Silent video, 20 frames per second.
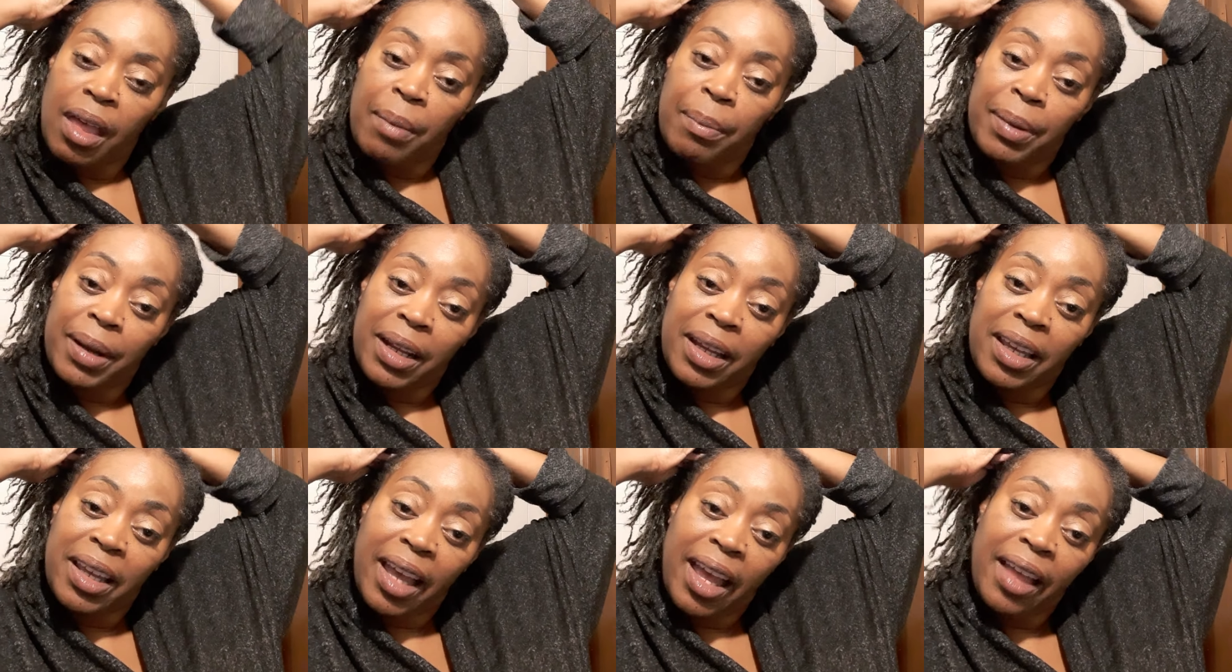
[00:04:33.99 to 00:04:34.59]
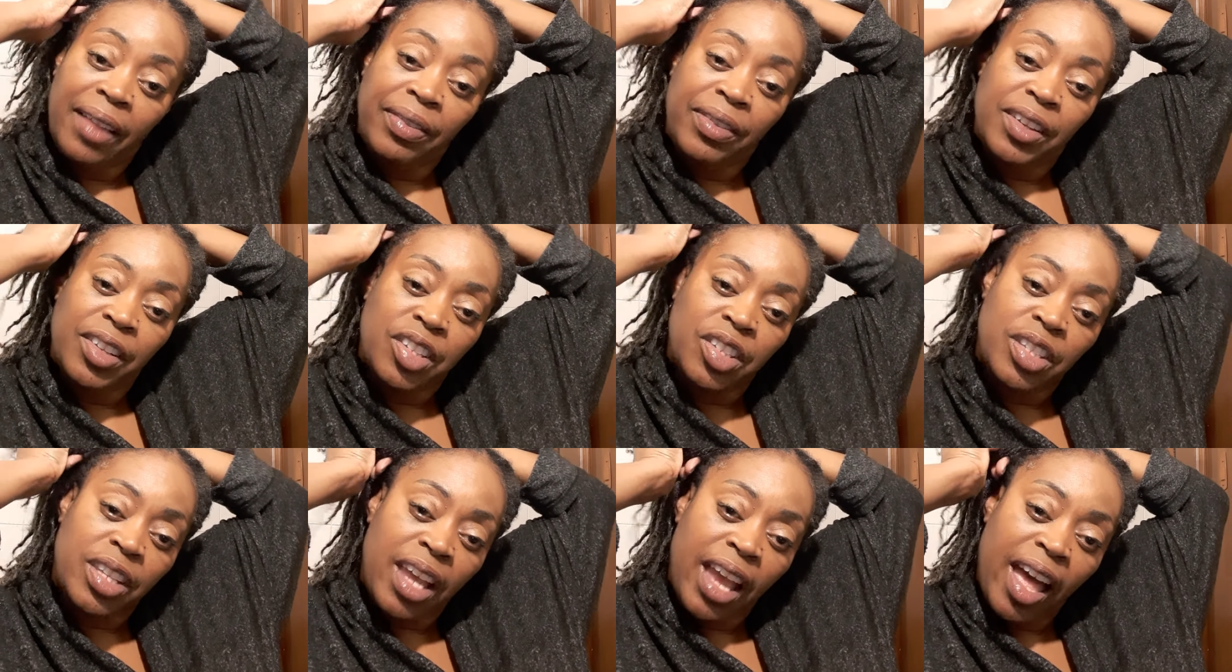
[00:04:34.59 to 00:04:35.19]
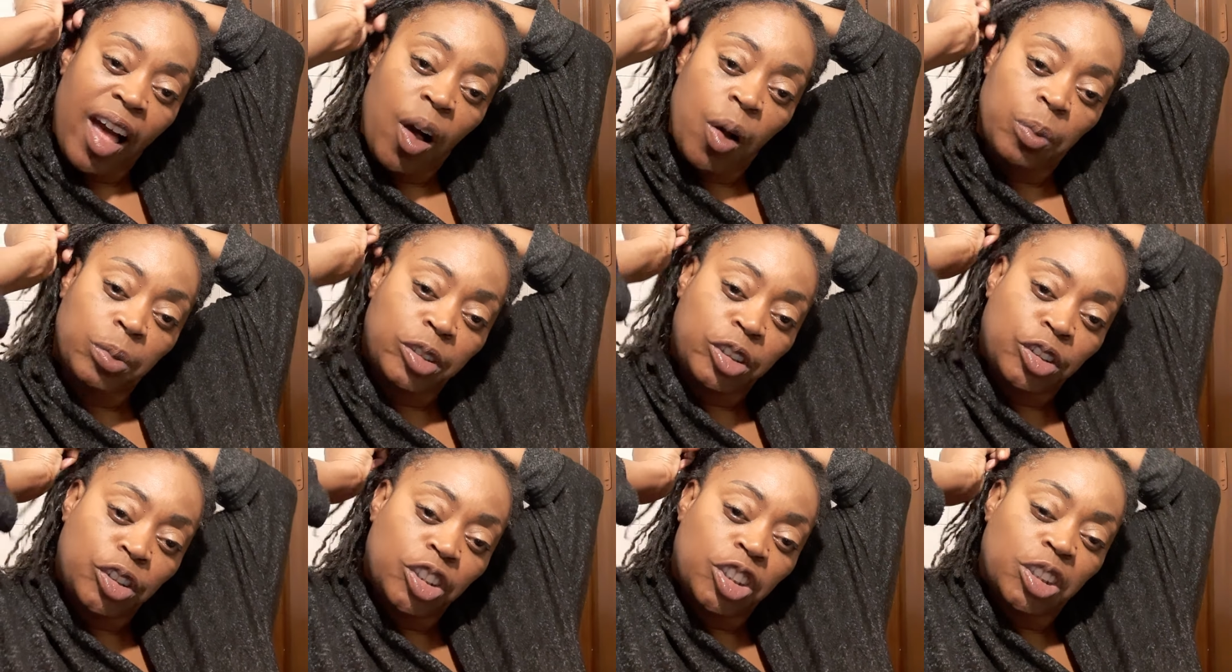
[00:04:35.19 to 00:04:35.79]
But again, this
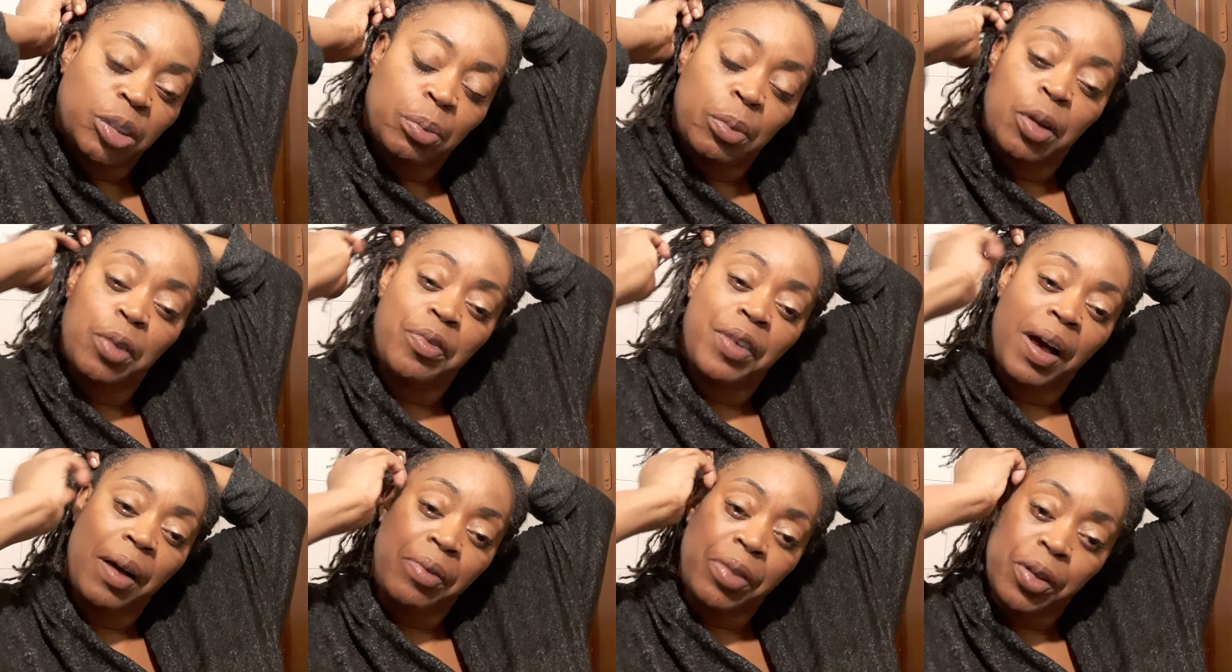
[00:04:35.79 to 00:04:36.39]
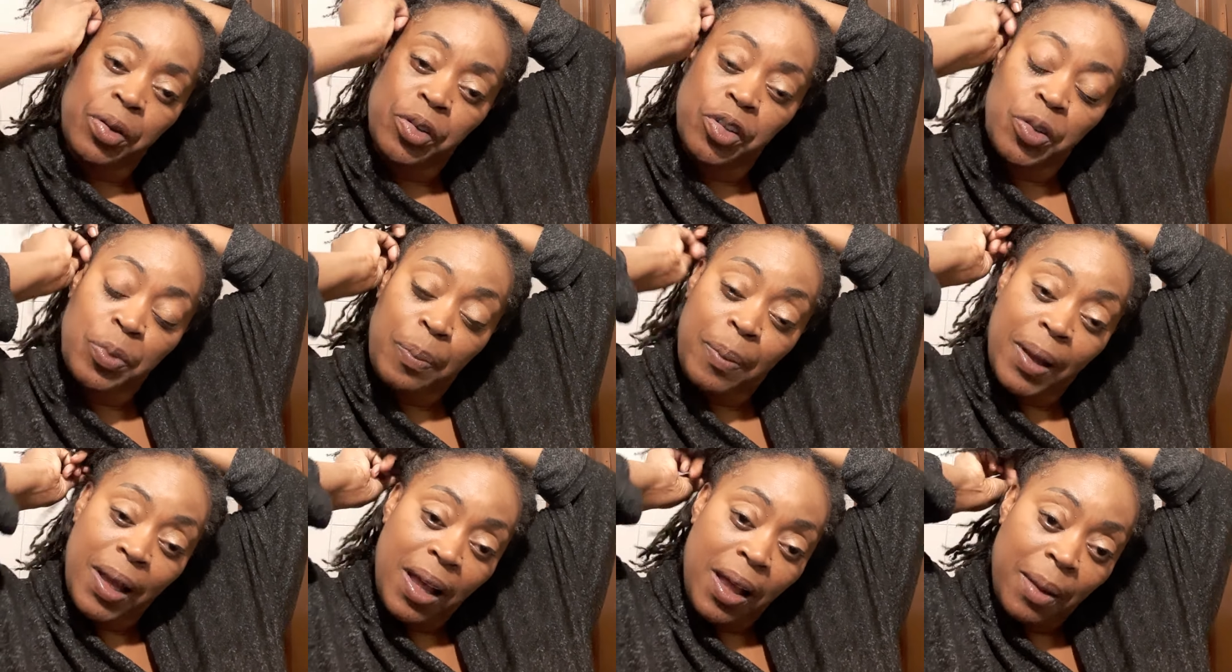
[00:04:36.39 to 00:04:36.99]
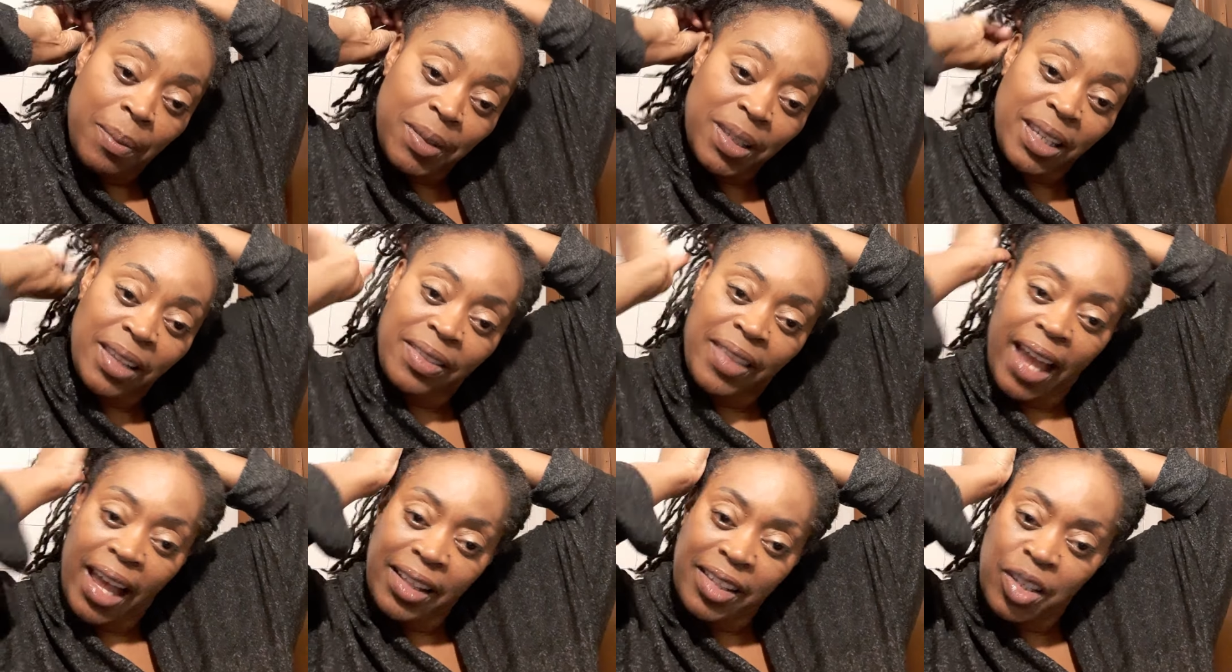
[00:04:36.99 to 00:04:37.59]
helps to smooth out those bumps. And
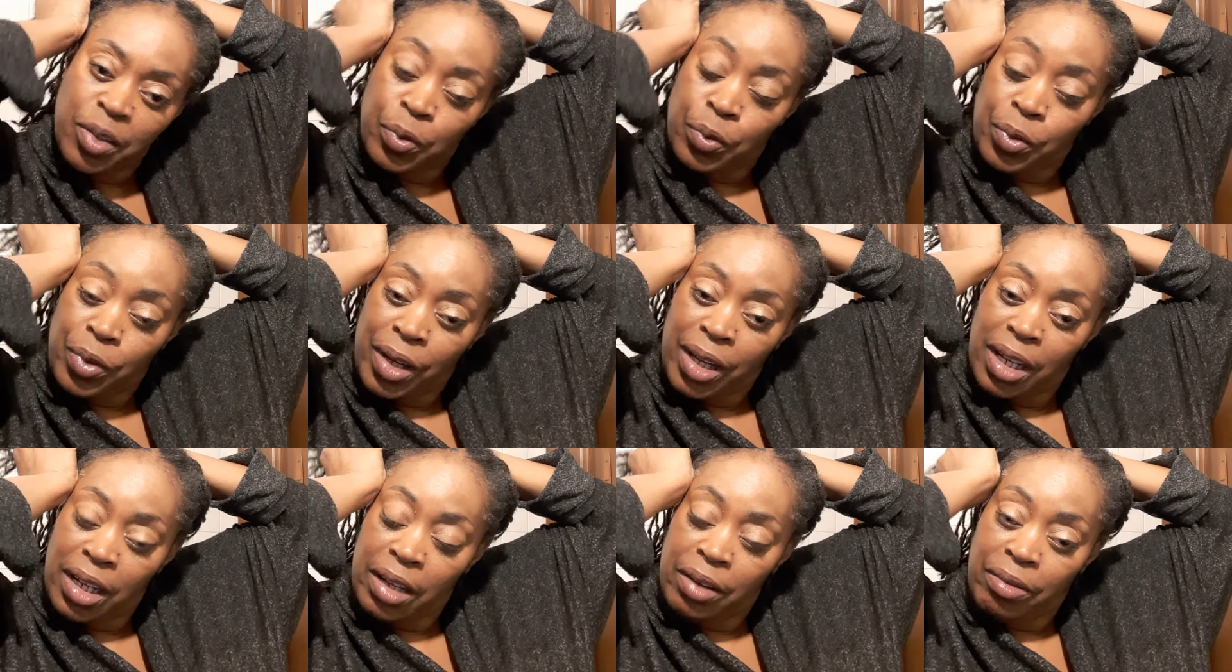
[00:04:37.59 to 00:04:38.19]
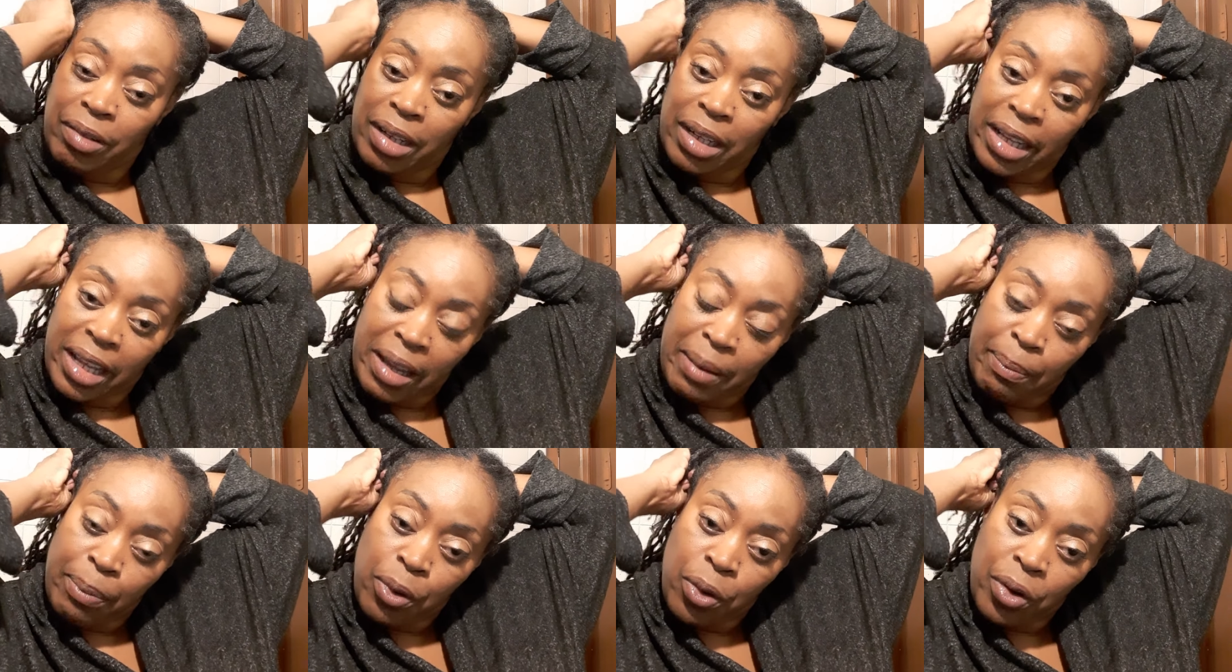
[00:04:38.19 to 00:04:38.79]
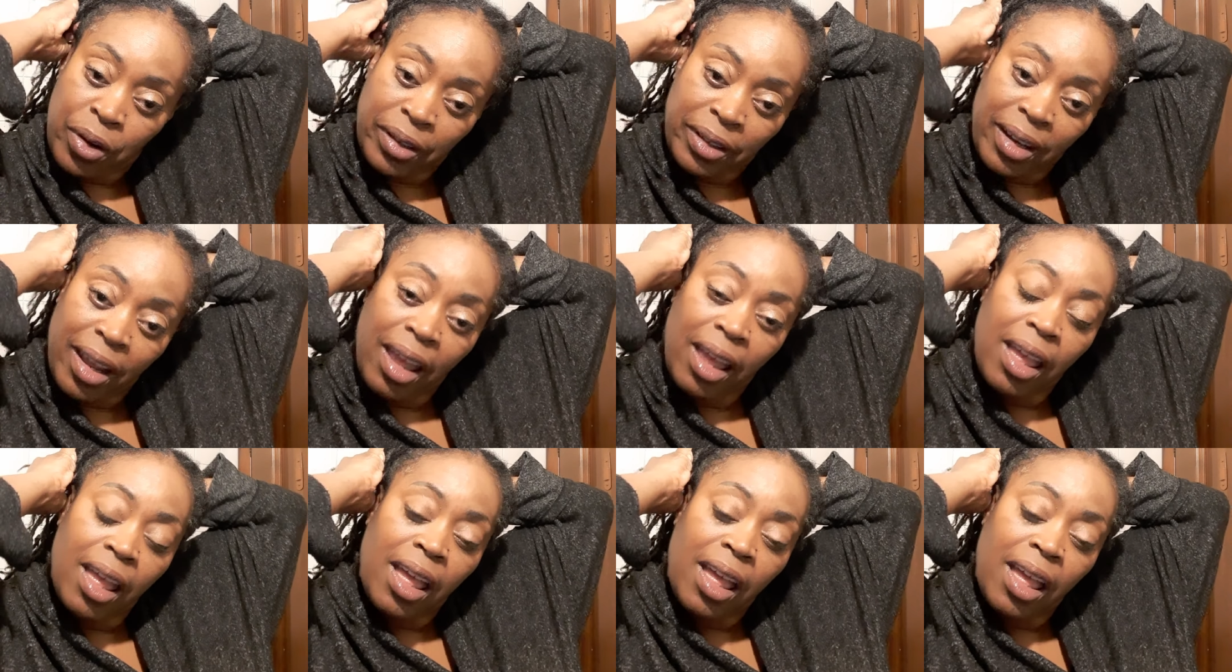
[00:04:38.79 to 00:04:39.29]
that's really, really important.